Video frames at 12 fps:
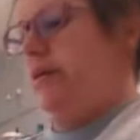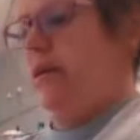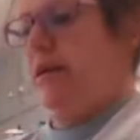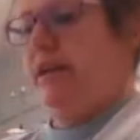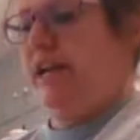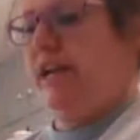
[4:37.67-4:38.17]

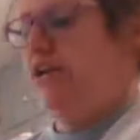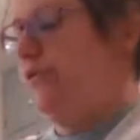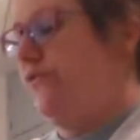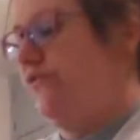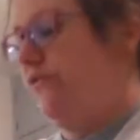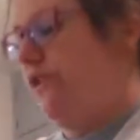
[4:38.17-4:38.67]
Now your
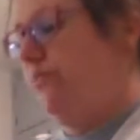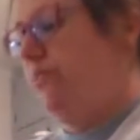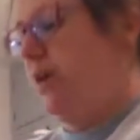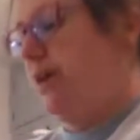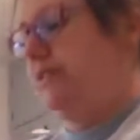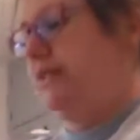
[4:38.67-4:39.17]
food
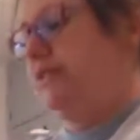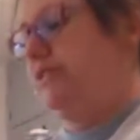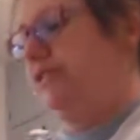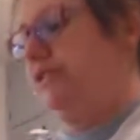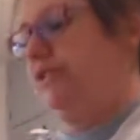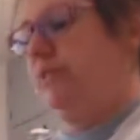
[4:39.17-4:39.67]

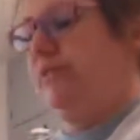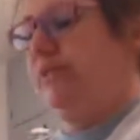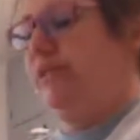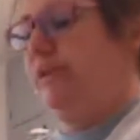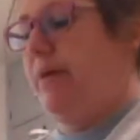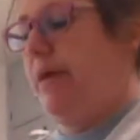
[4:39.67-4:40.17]
processor, your
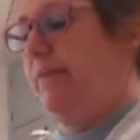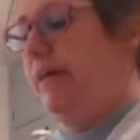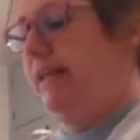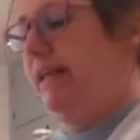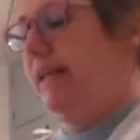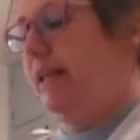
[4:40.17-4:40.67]
blender may be a
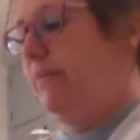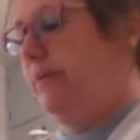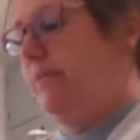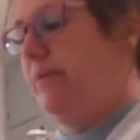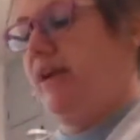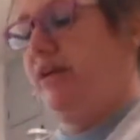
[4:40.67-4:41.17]
little
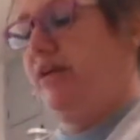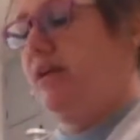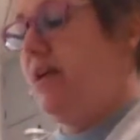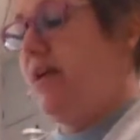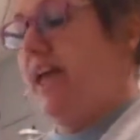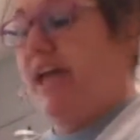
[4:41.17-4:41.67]
bit bigger,
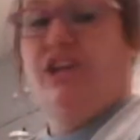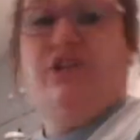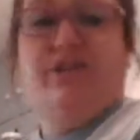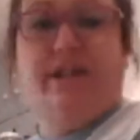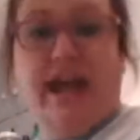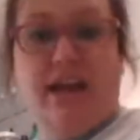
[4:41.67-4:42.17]
and you
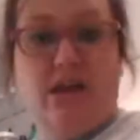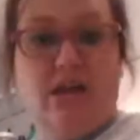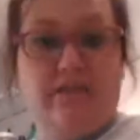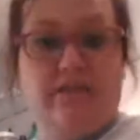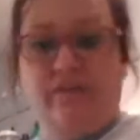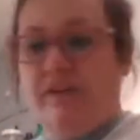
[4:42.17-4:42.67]
can add
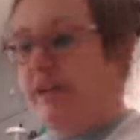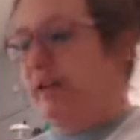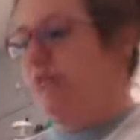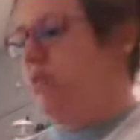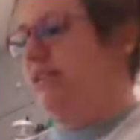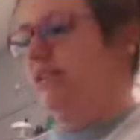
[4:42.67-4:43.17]
all of it
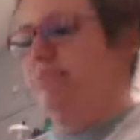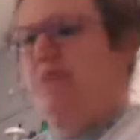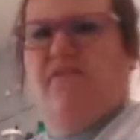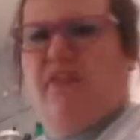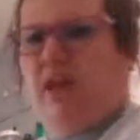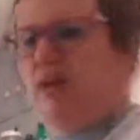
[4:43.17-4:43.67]
at once.
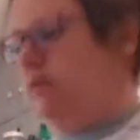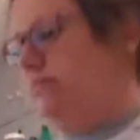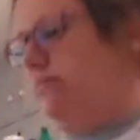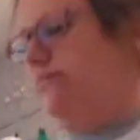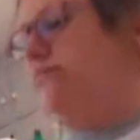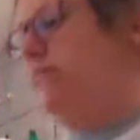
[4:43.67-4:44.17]
Perfect.
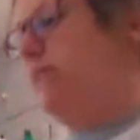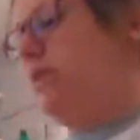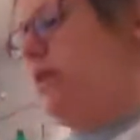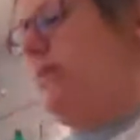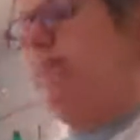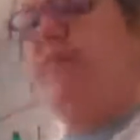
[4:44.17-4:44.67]

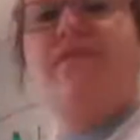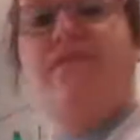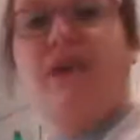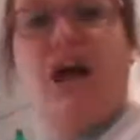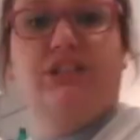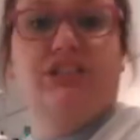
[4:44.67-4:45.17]
But if
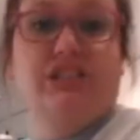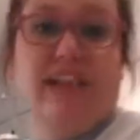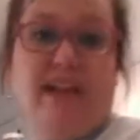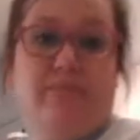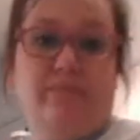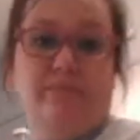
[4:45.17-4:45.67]
not, just
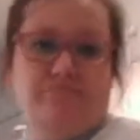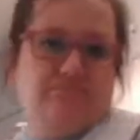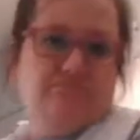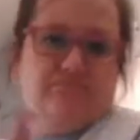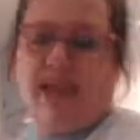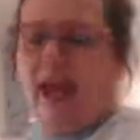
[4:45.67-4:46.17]
add
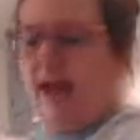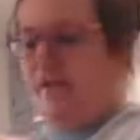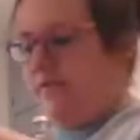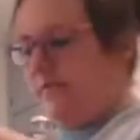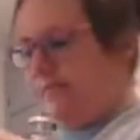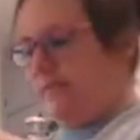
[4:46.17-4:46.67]

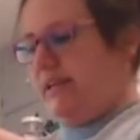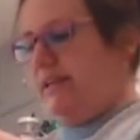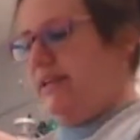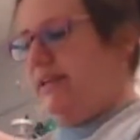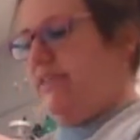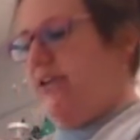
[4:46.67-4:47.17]
half and
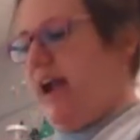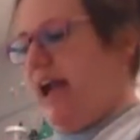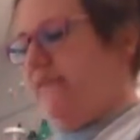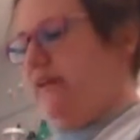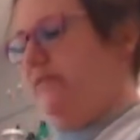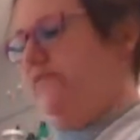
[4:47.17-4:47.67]
another
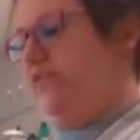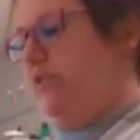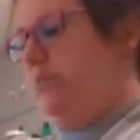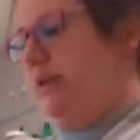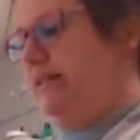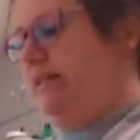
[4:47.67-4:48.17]
half in a few
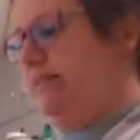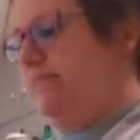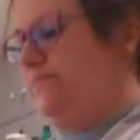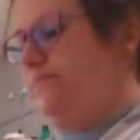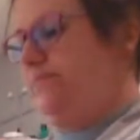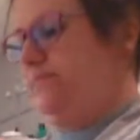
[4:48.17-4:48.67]
minutes.
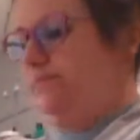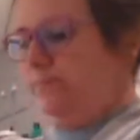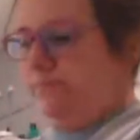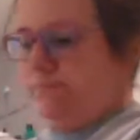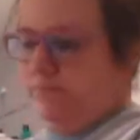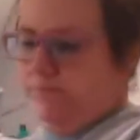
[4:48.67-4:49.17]

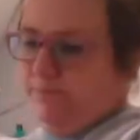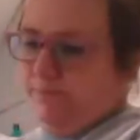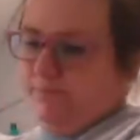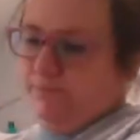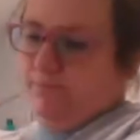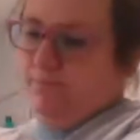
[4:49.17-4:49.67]

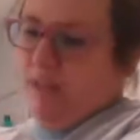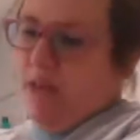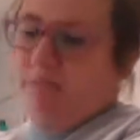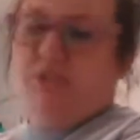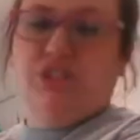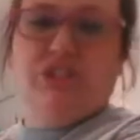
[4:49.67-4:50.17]
I'm
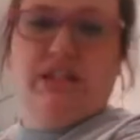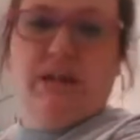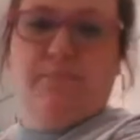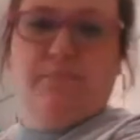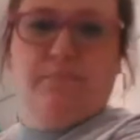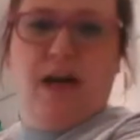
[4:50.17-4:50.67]
just going
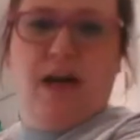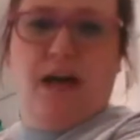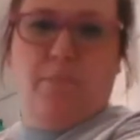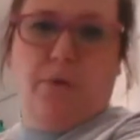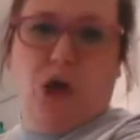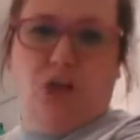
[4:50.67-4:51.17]
to
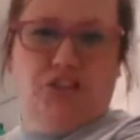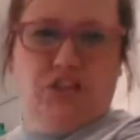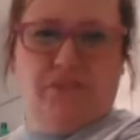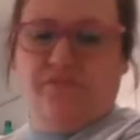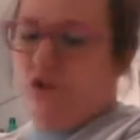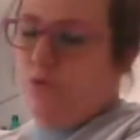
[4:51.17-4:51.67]
pulse it
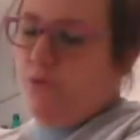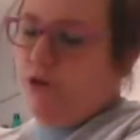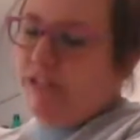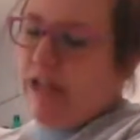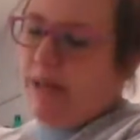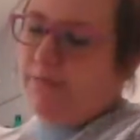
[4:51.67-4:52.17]
a few more
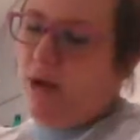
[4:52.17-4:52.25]
times.